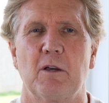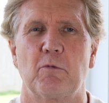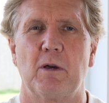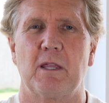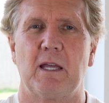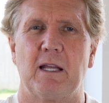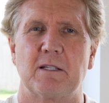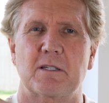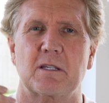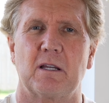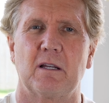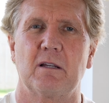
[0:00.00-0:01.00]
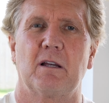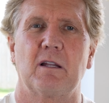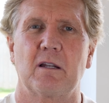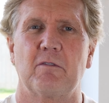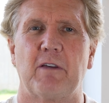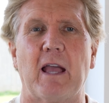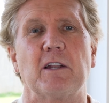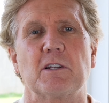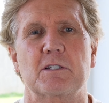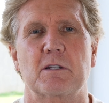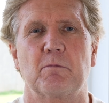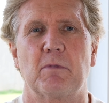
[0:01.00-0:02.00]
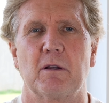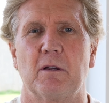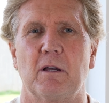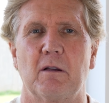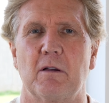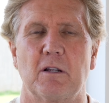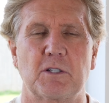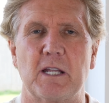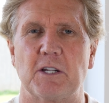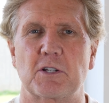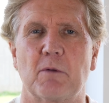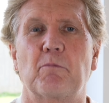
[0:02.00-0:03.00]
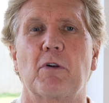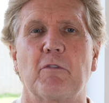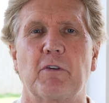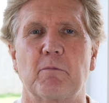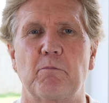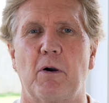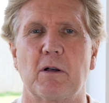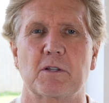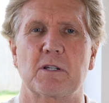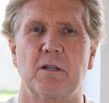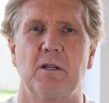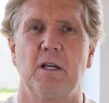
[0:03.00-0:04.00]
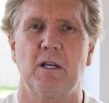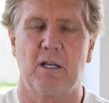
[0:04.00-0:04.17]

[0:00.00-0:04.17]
whether it's uh, an evangelist, a, a teacher, prophet, pastor,